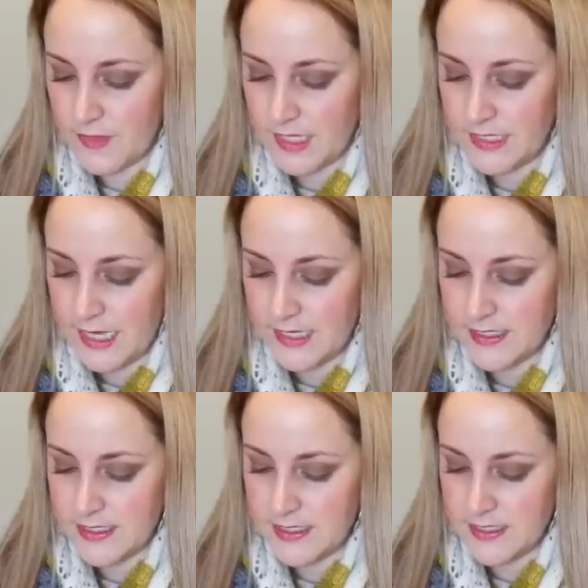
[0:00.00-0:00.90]

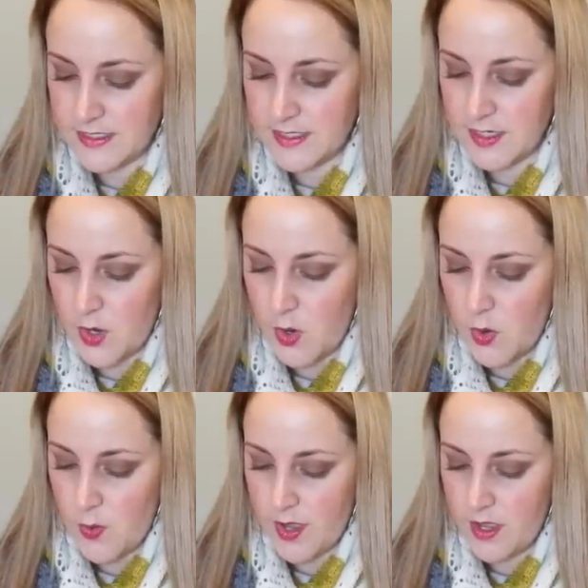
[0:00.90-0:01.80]
Yes,
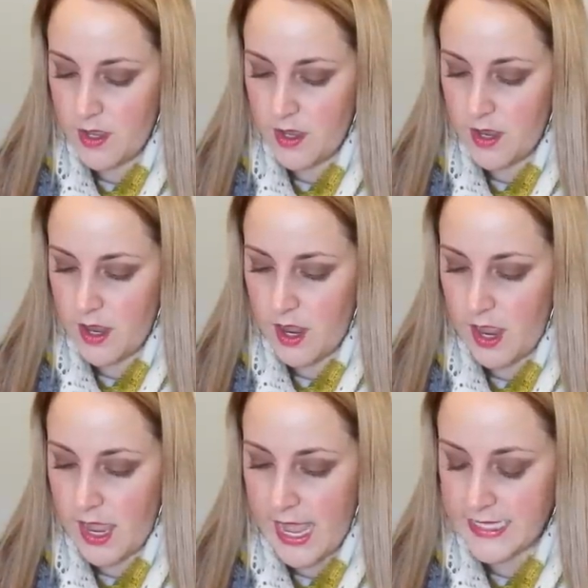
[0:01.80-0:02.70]
so
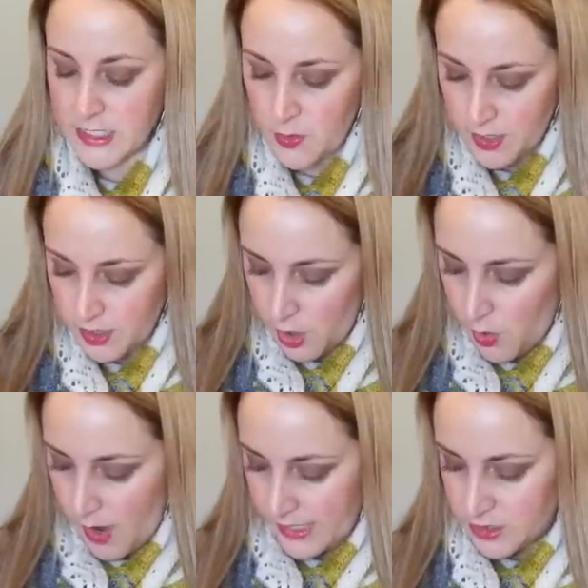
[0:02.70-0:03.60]
as you all
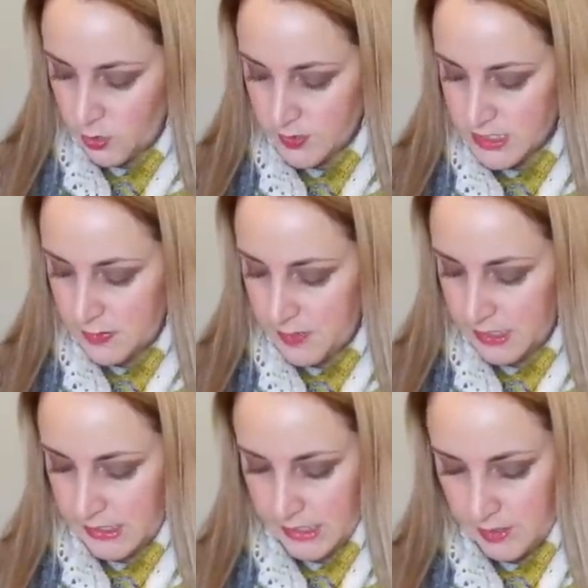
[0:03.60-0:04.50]
know, I don't
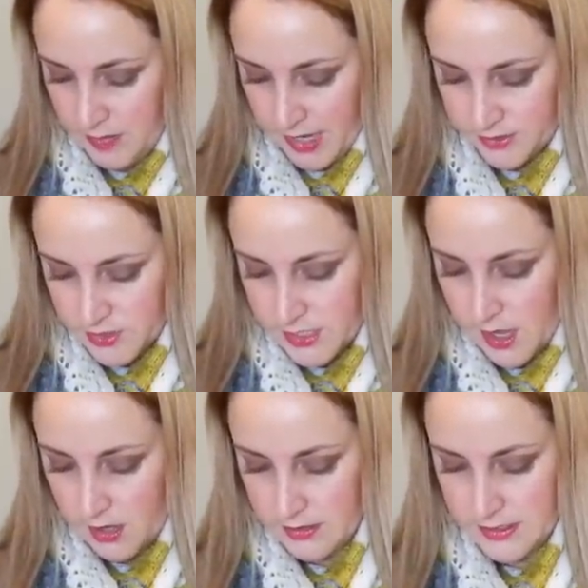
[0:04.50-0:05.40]
typically knit pattern
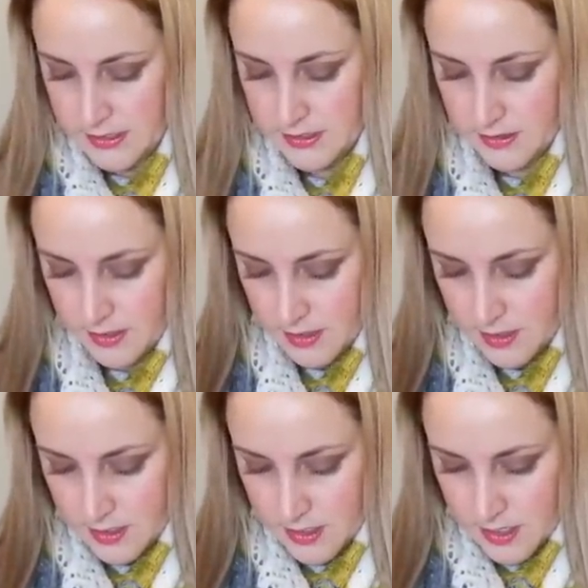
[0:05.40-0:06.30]
socks,
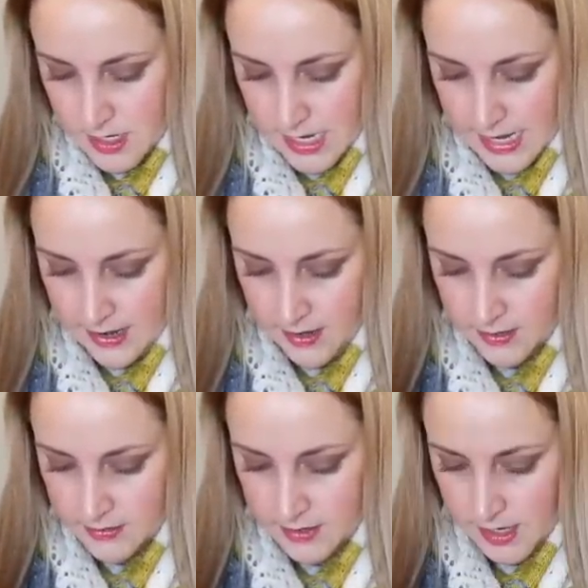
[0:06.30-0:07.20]

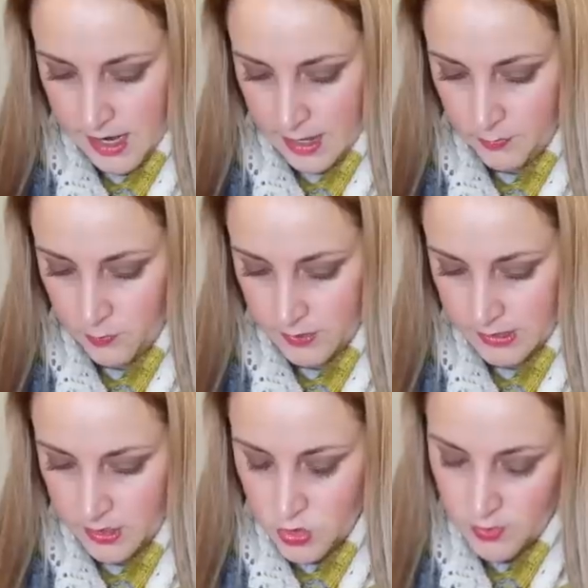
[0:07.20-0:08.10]
and I'm
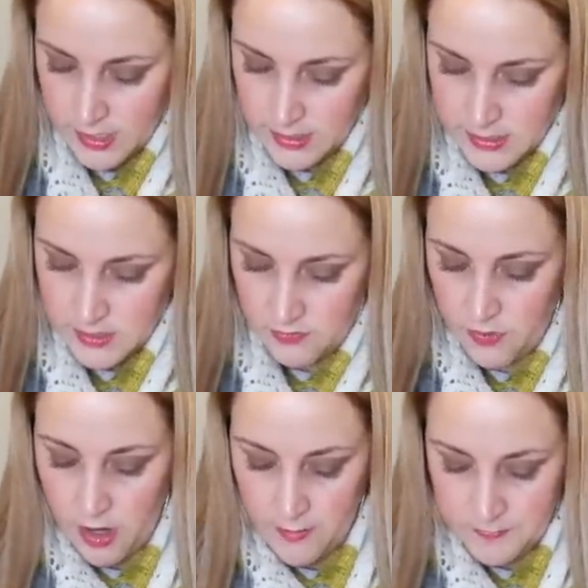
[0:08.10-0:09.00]
really enjoying these so
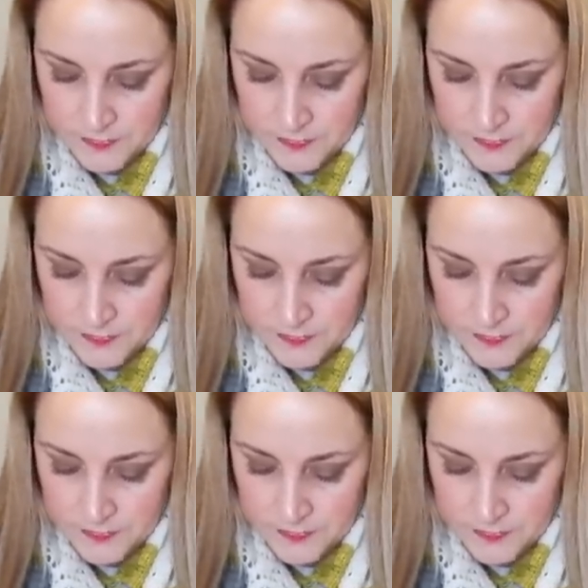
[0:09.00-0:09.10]
far.